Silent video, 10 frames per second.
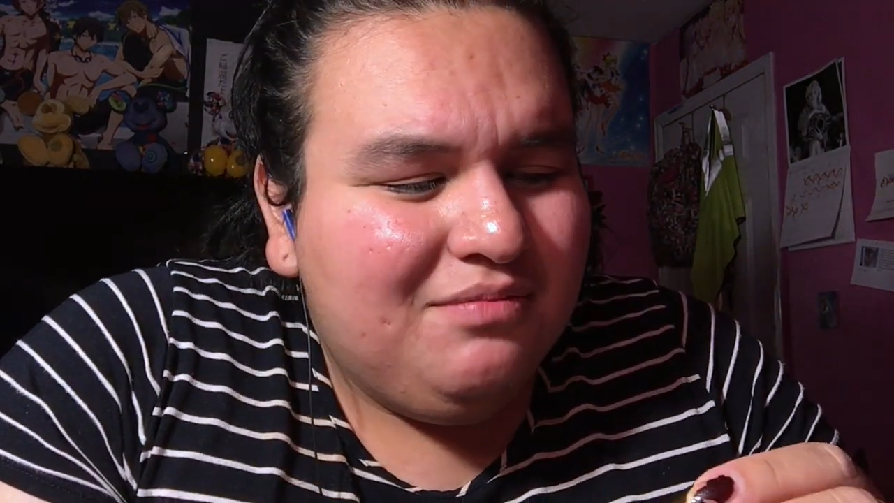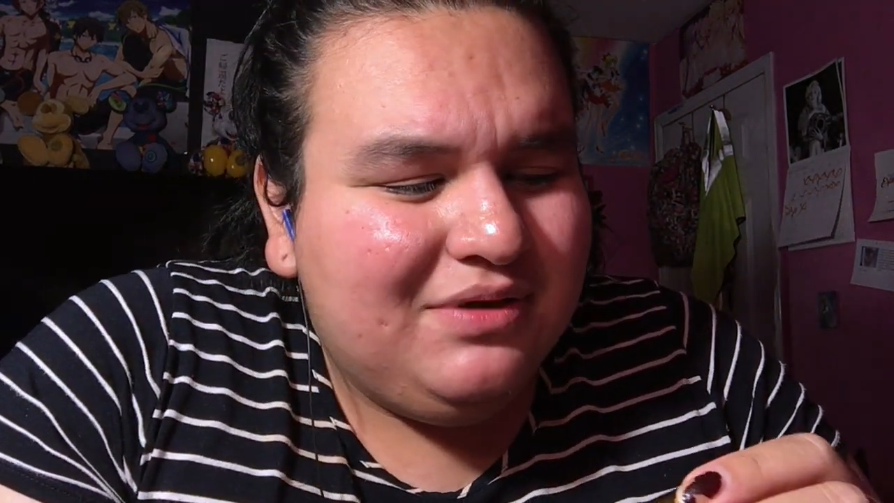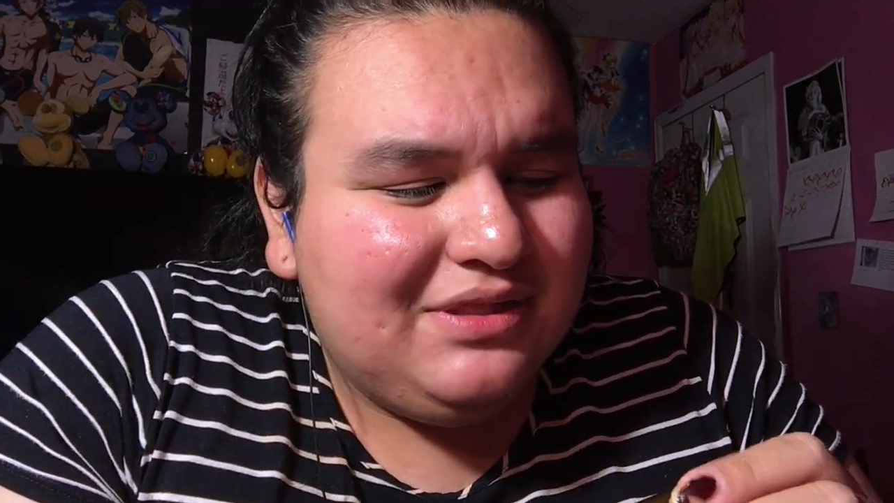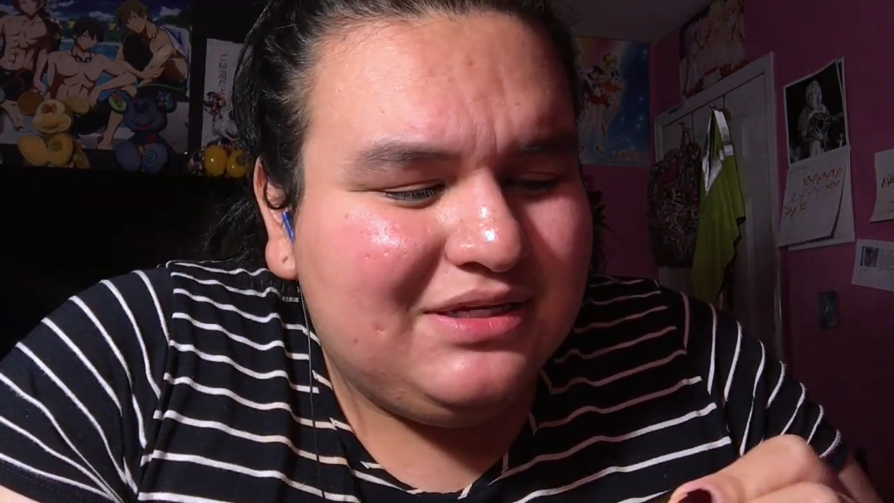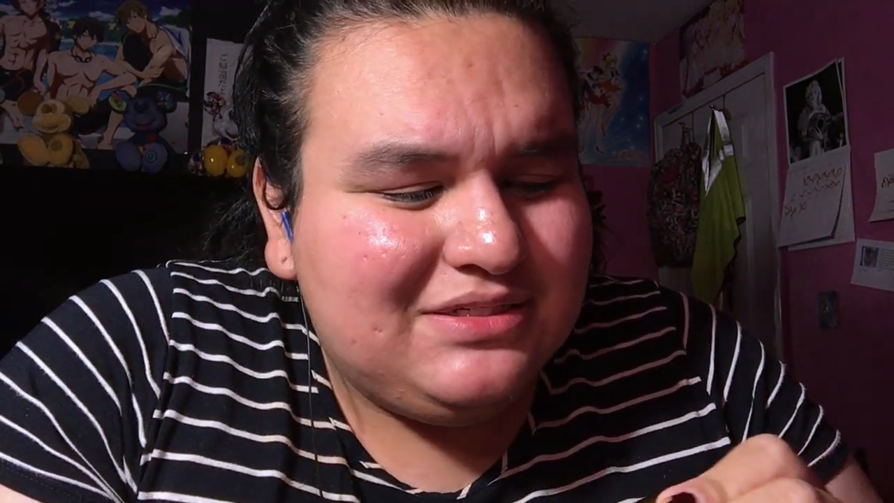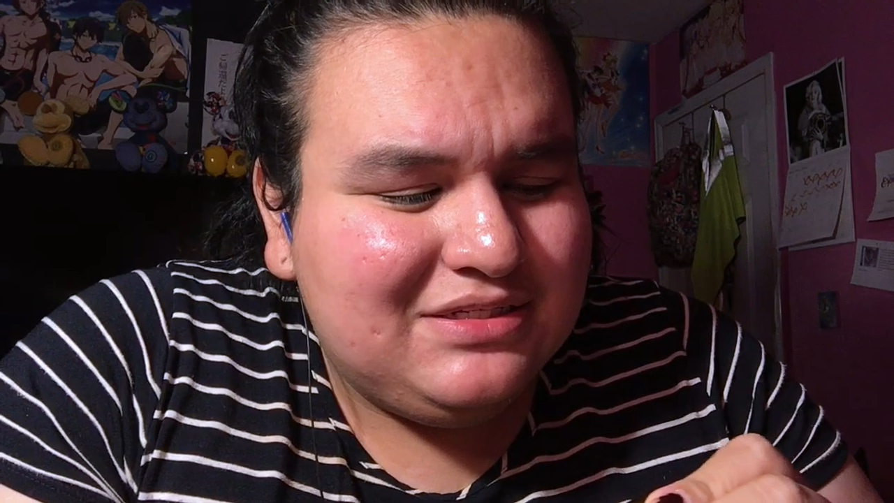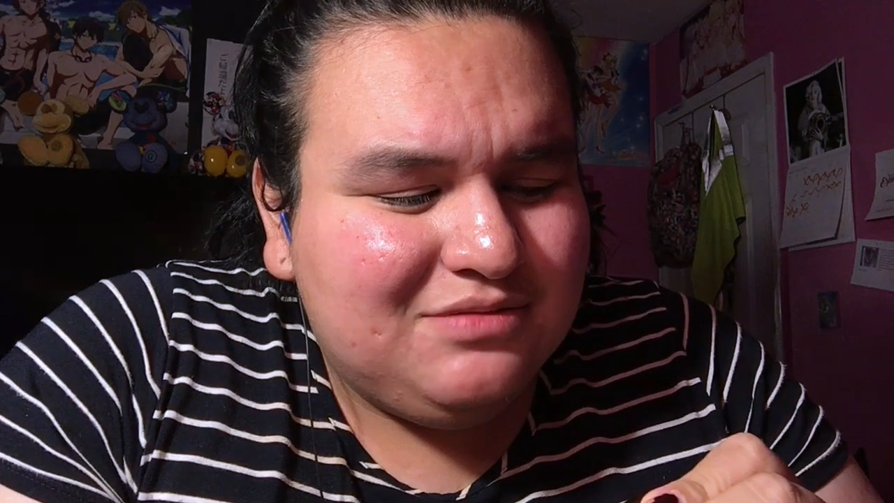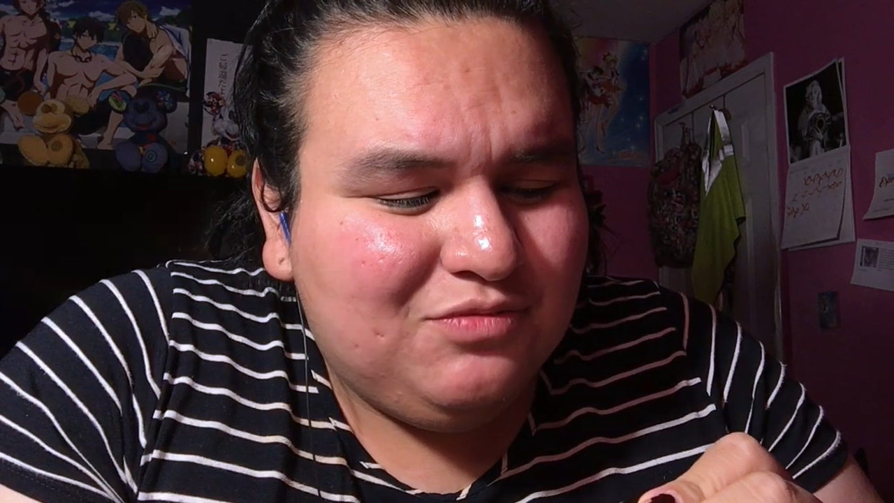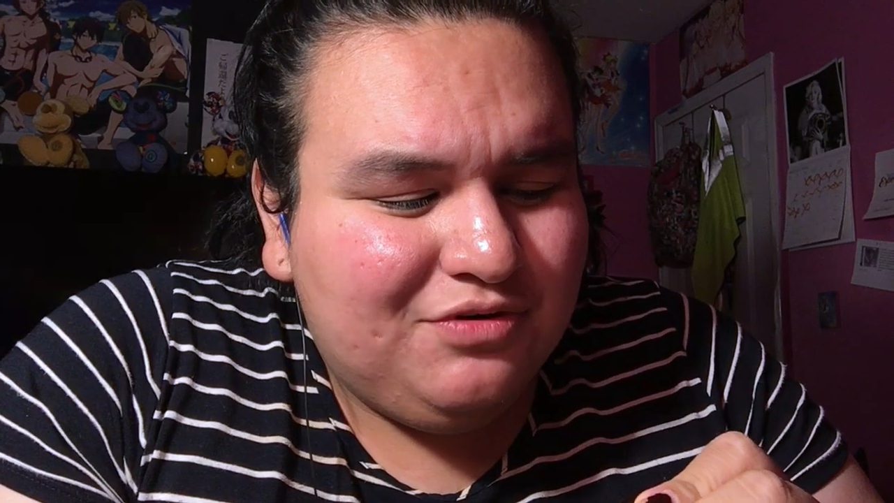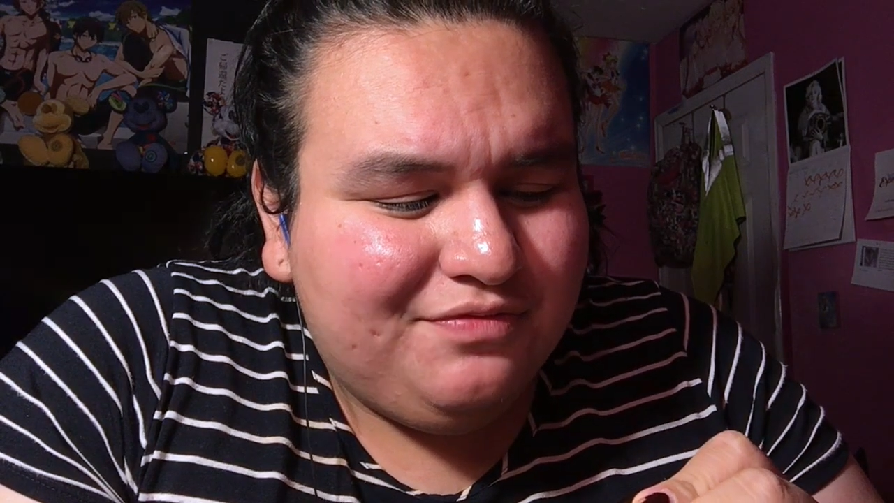But this is a
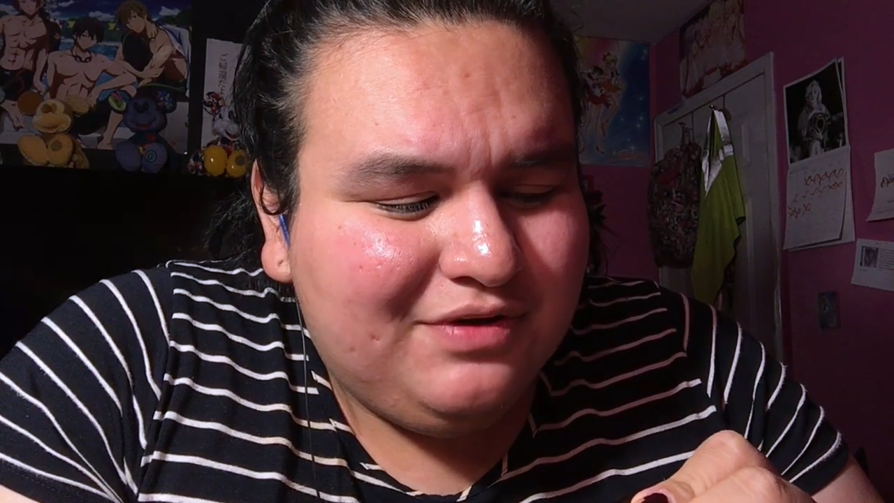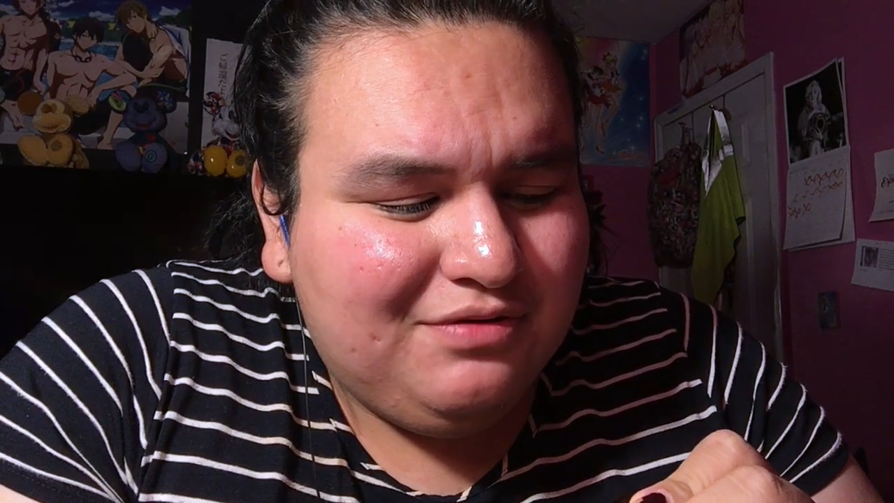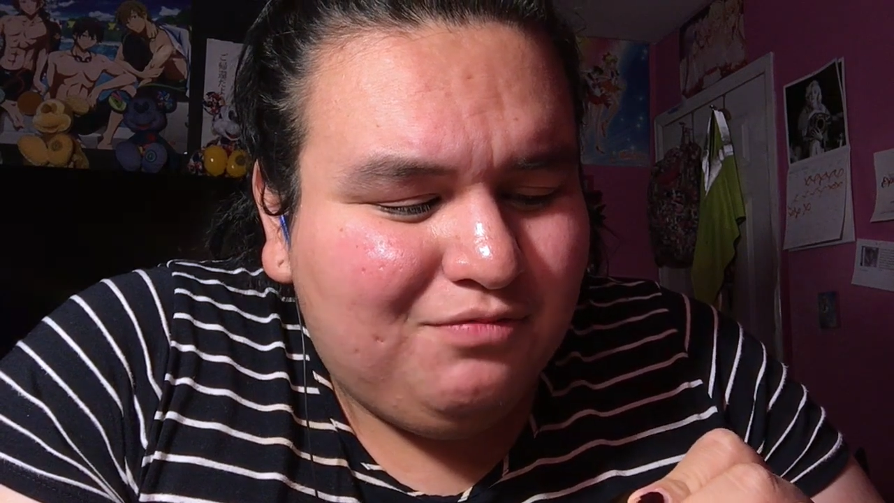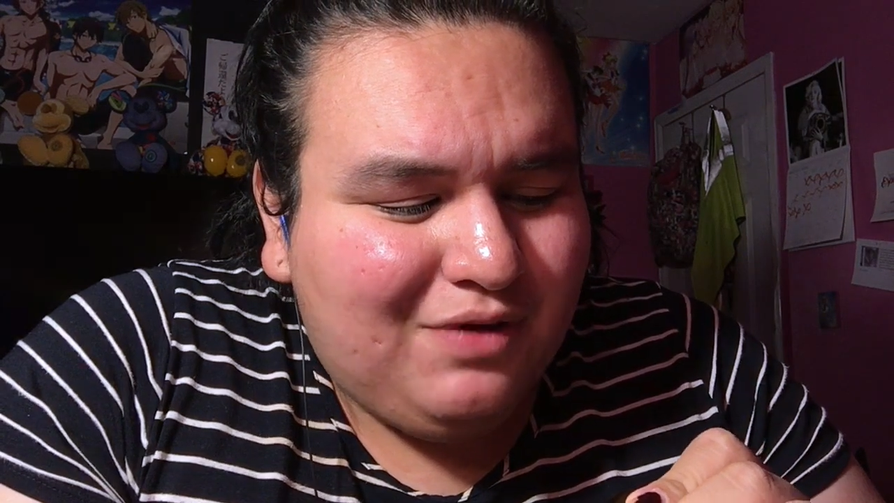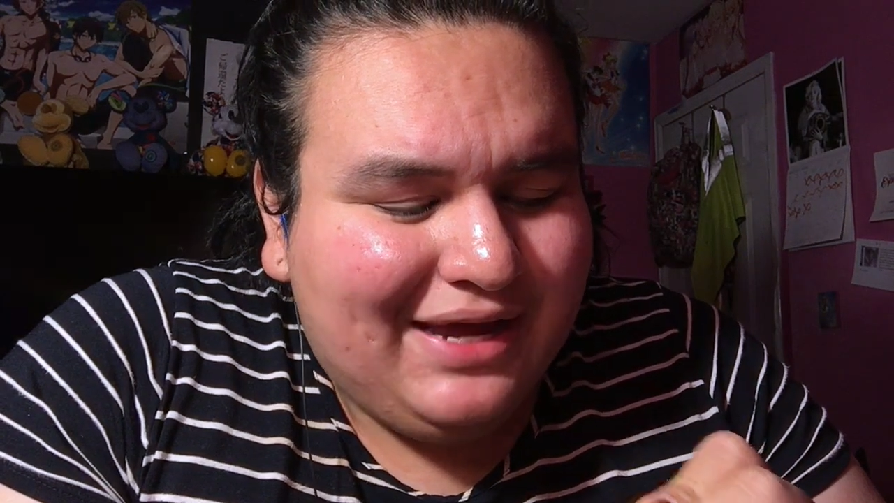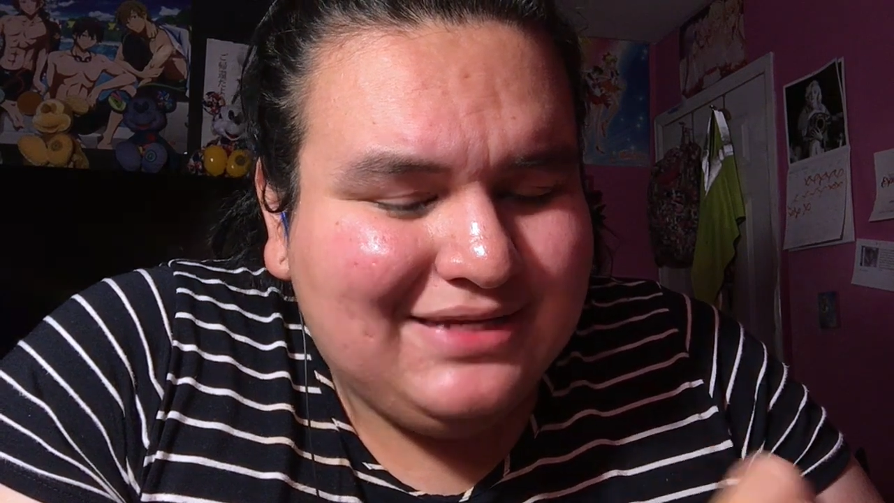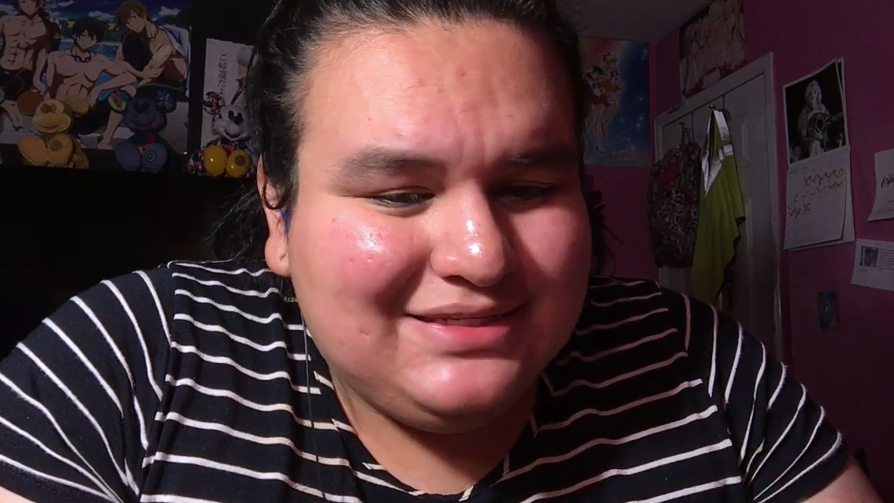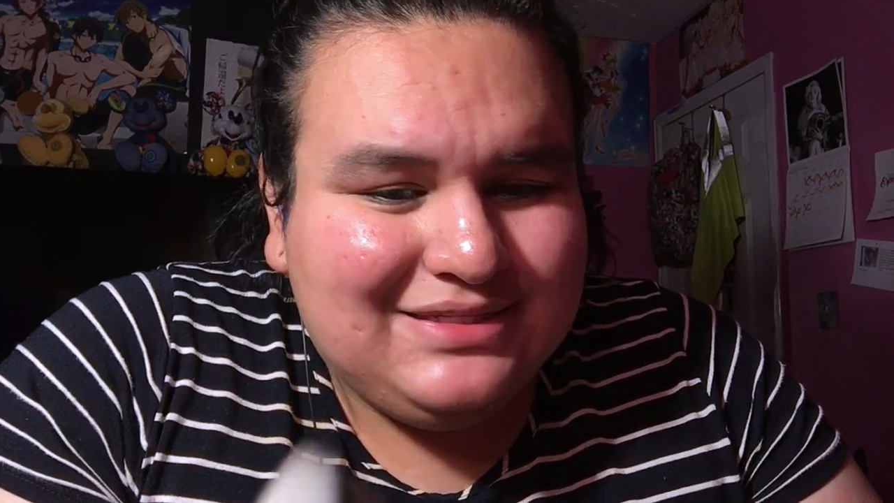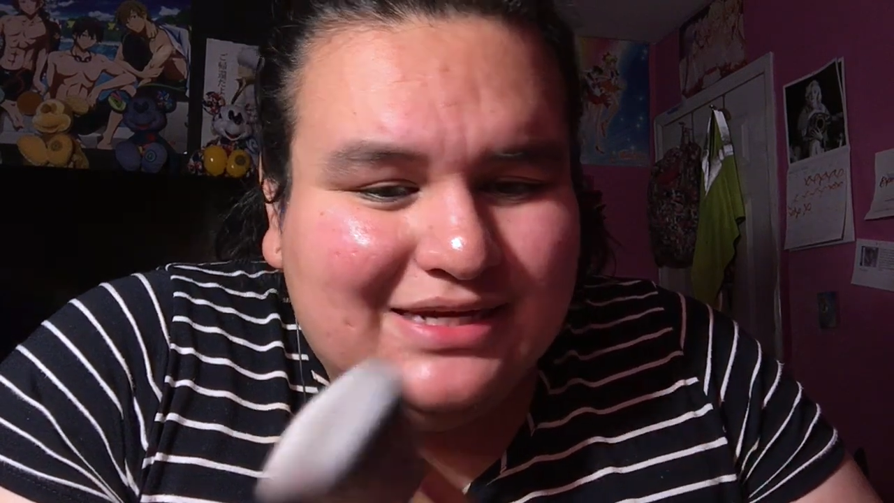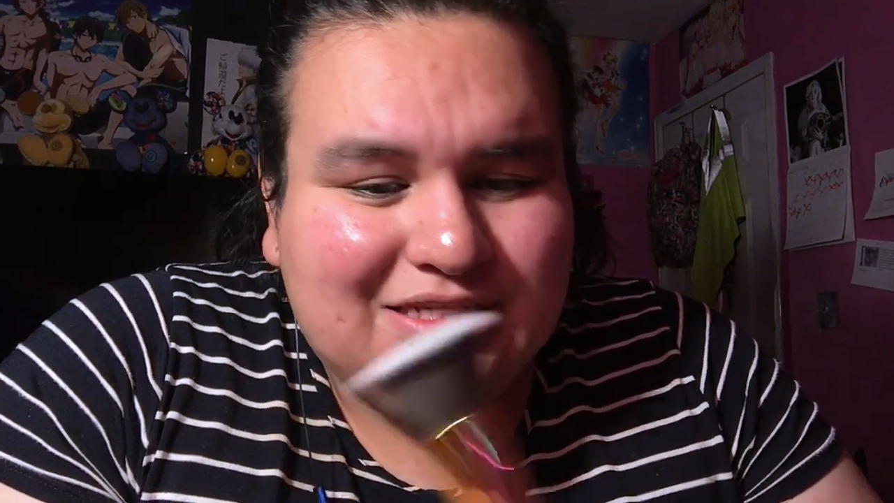Morphe
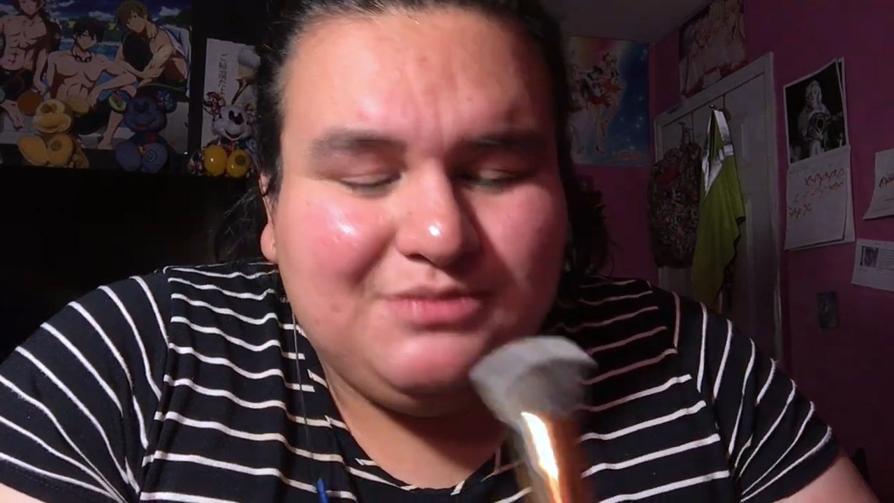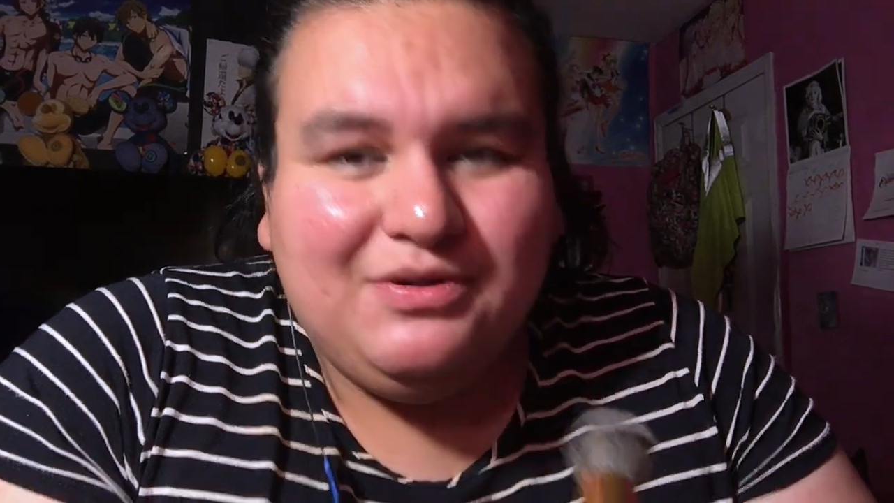Y6